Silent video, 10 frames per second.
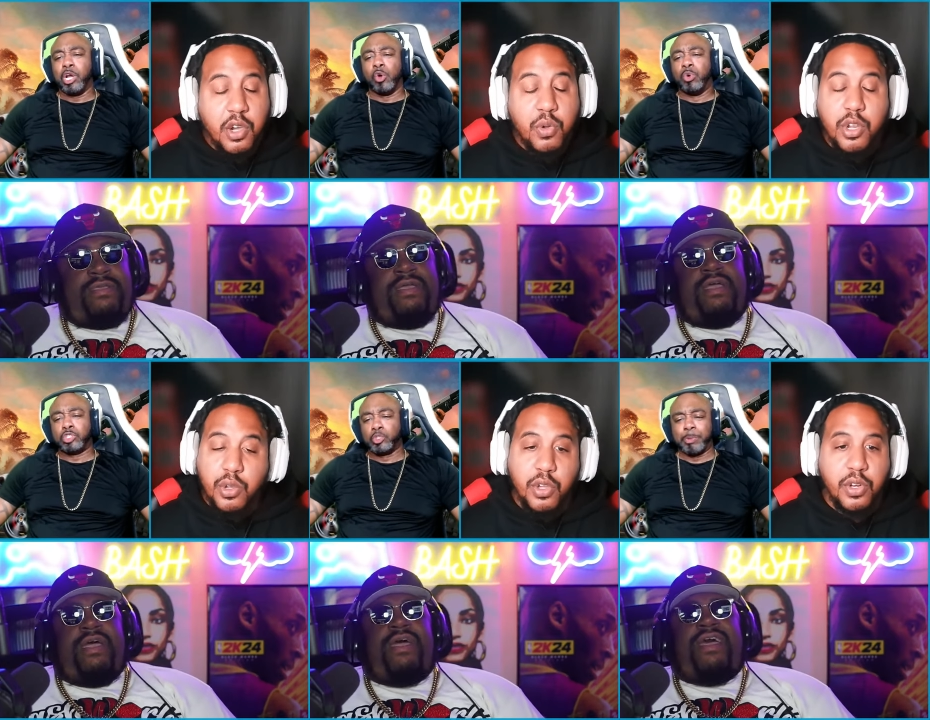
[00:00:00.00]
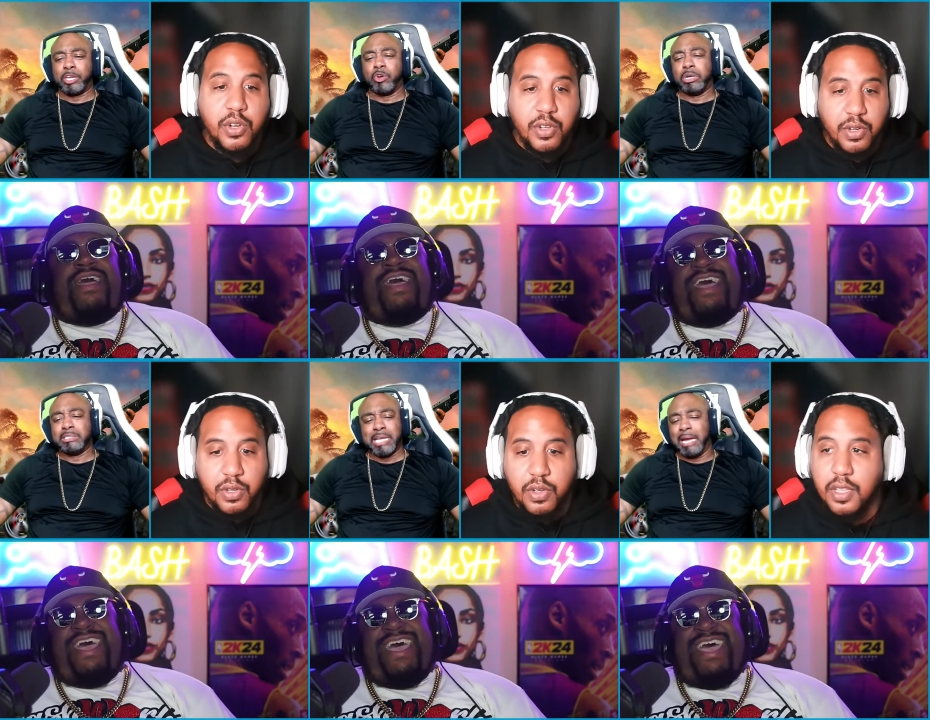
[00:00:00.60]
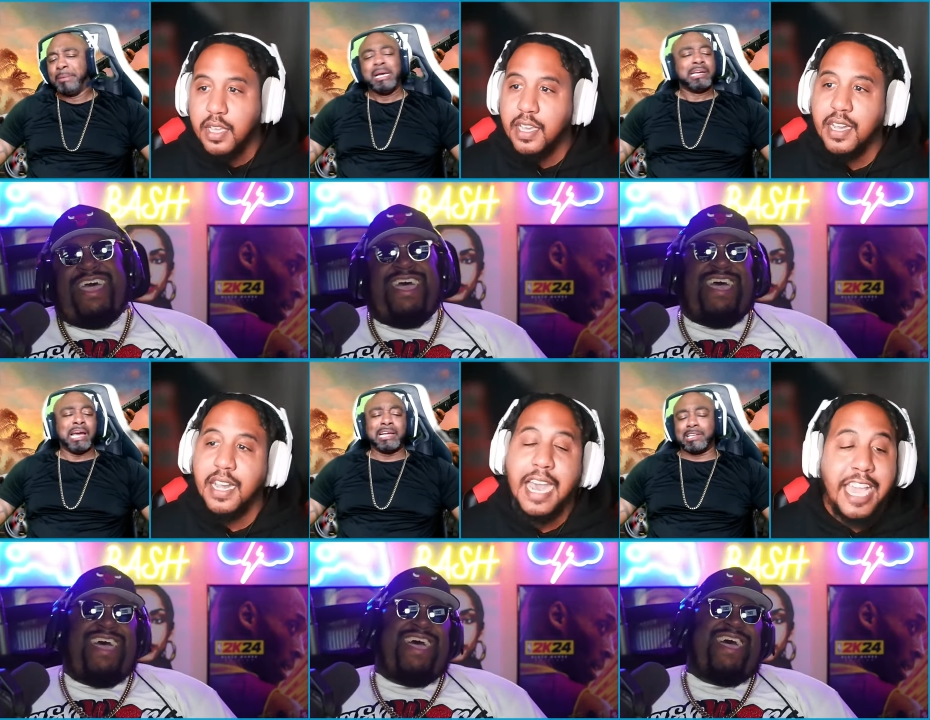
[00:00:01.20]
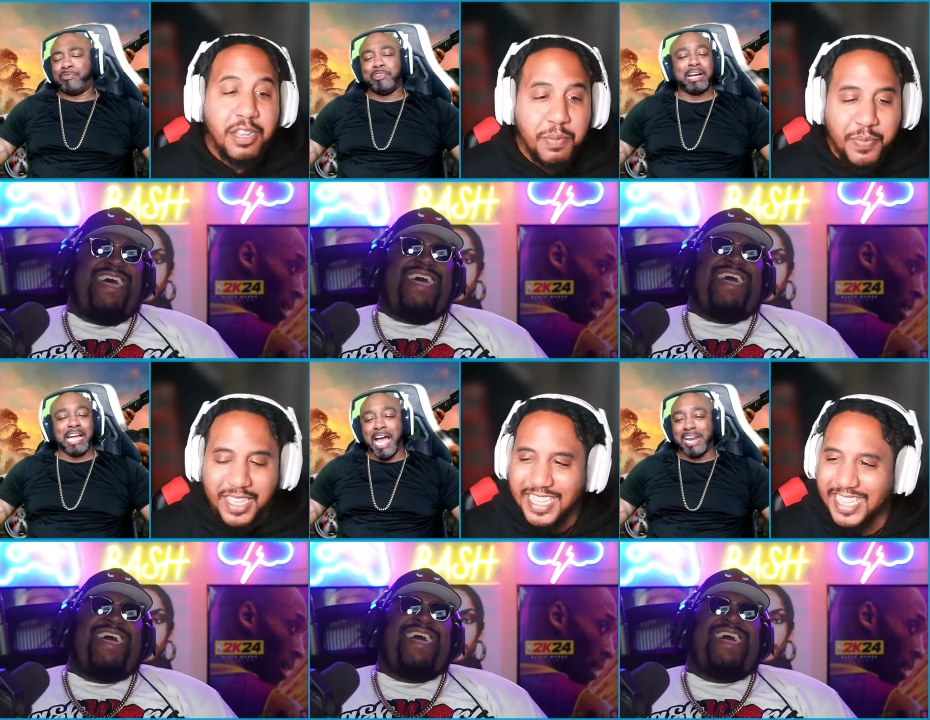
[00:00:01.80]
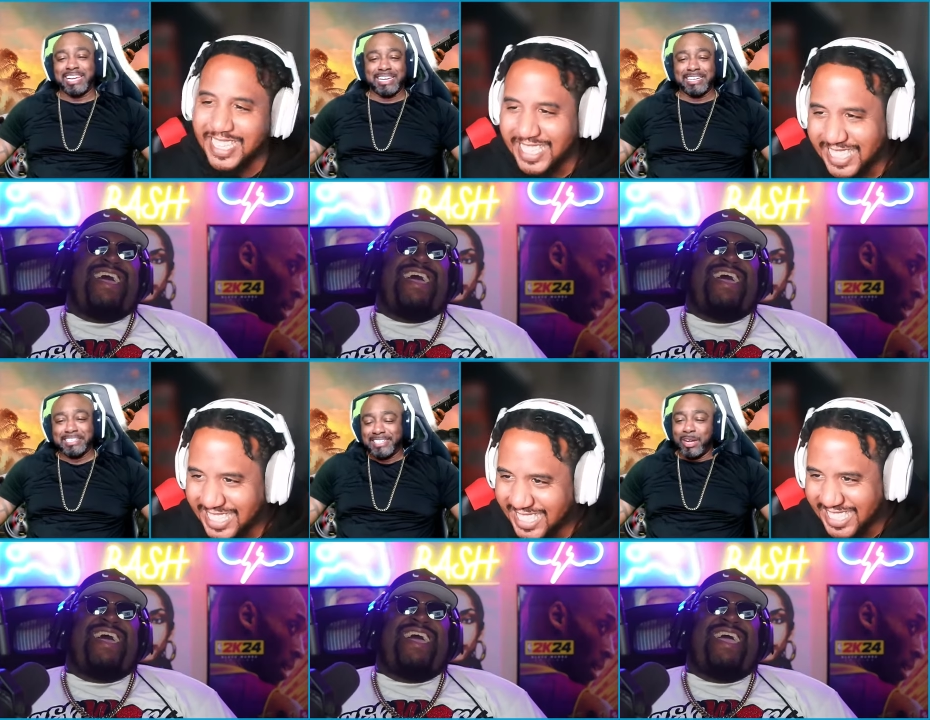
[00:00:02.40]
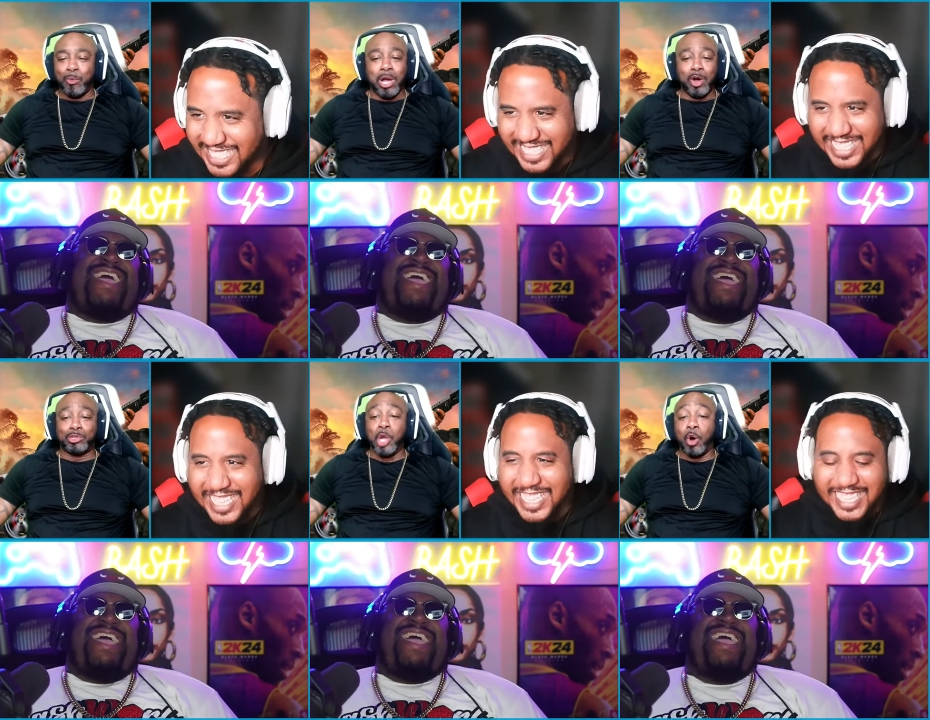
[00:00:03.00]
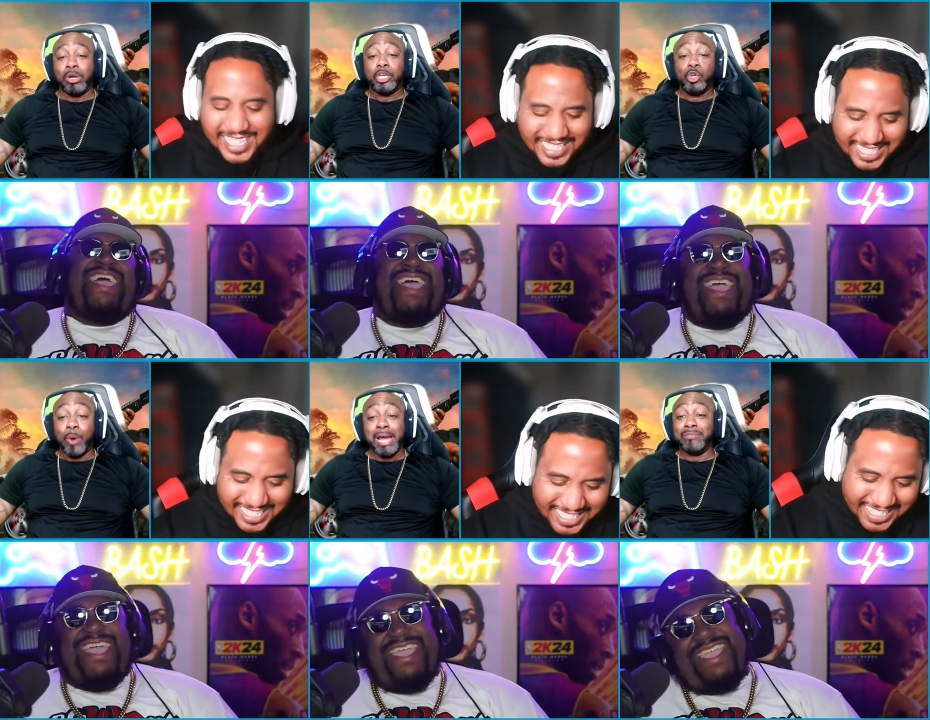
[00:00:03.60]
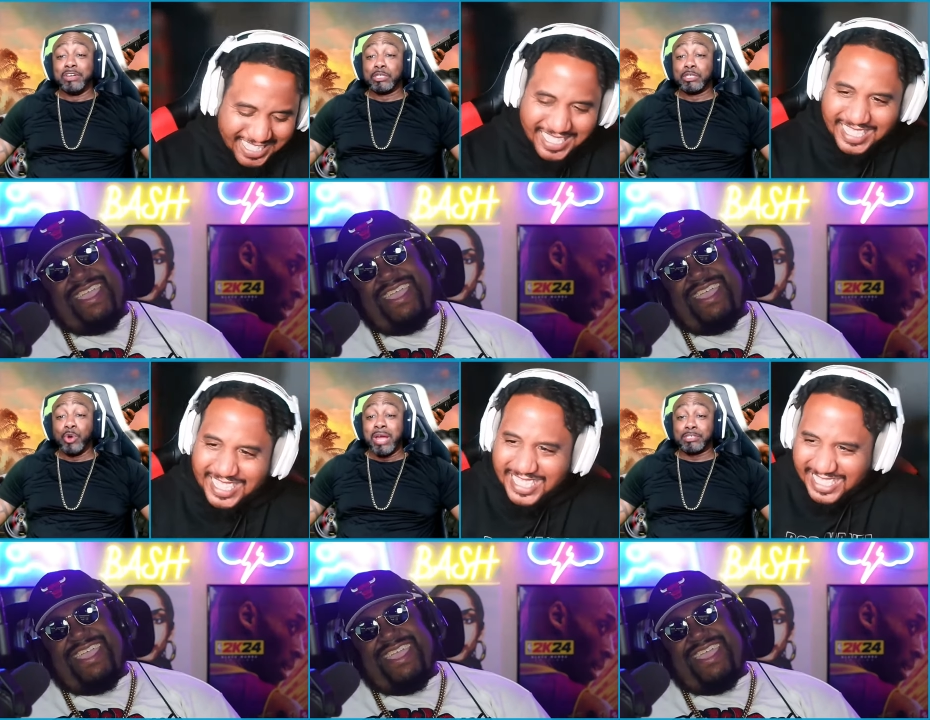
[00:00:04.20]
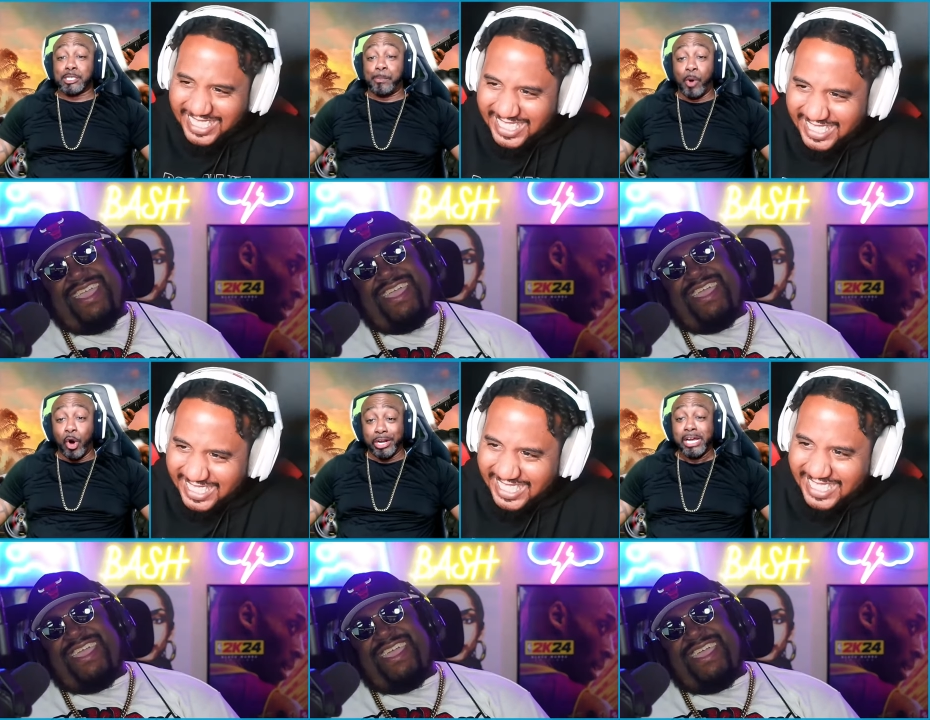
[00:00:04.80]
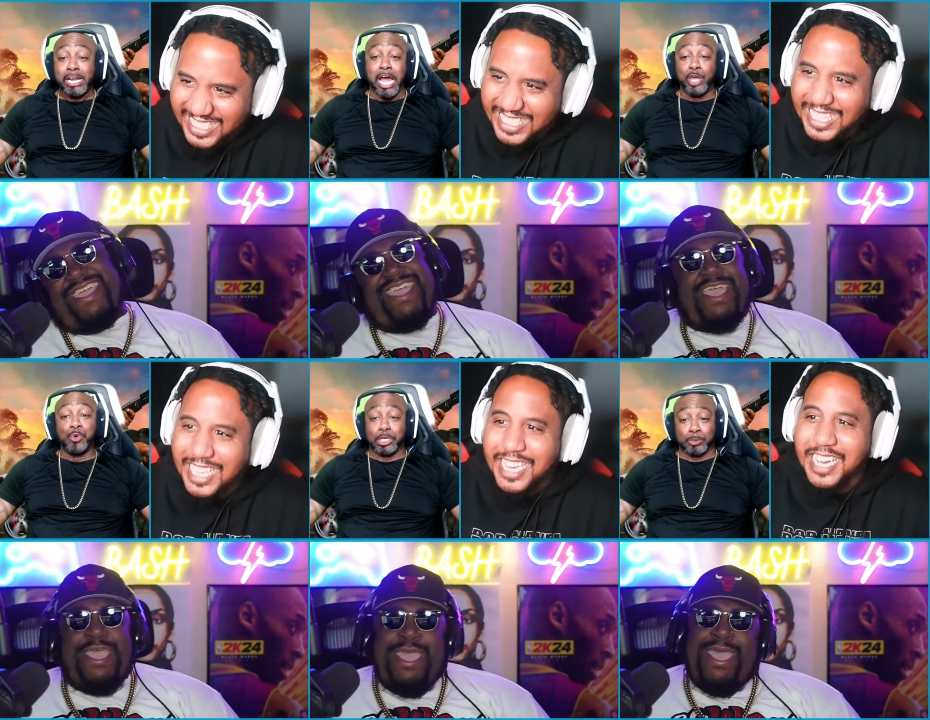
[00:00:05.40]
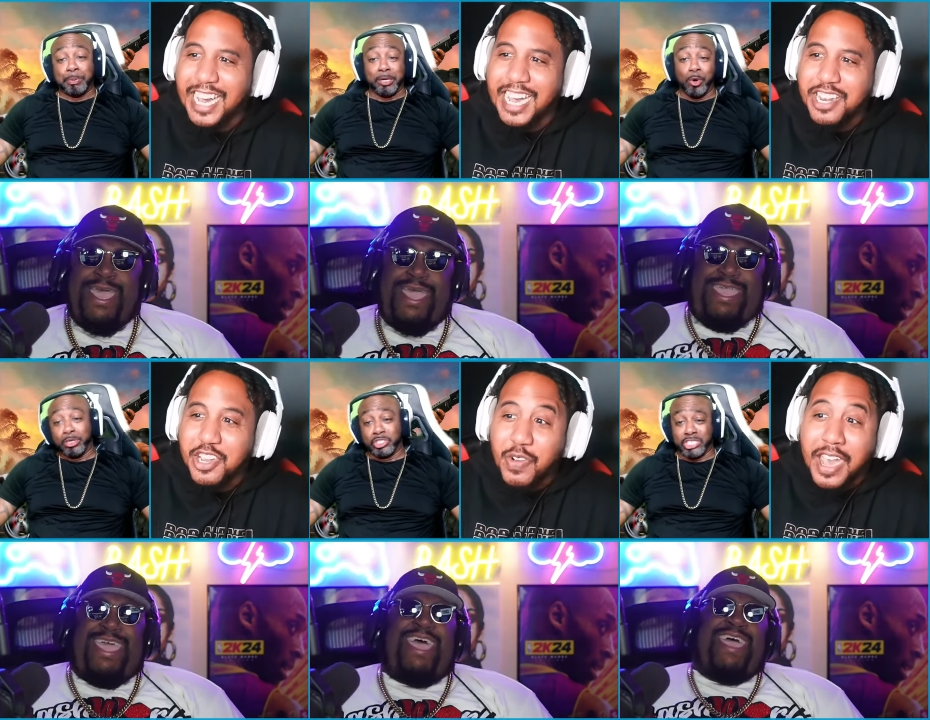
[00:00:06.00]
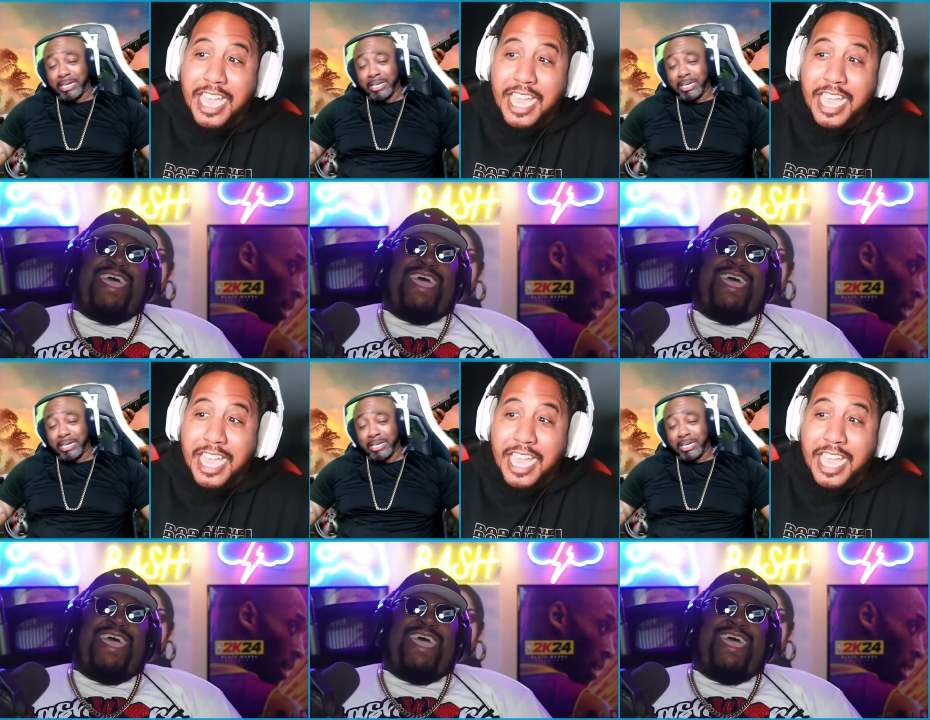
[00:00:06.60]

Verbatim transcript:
Speaker 1: Will, no, no, no, no, no. Get the fuck out of here. Will, don't. You ain't even. You ain't even support. Now you want to speak on shit. No,